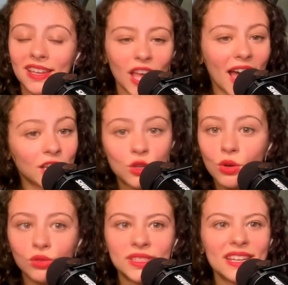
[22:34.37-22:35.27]
I
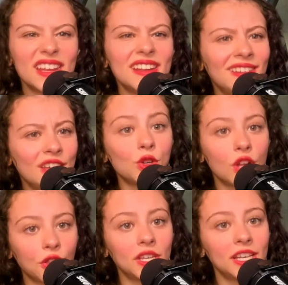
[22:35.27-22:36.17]
Googled it and near
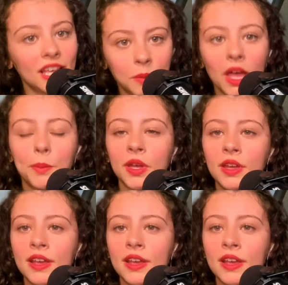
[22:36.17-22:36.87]
nothing came up.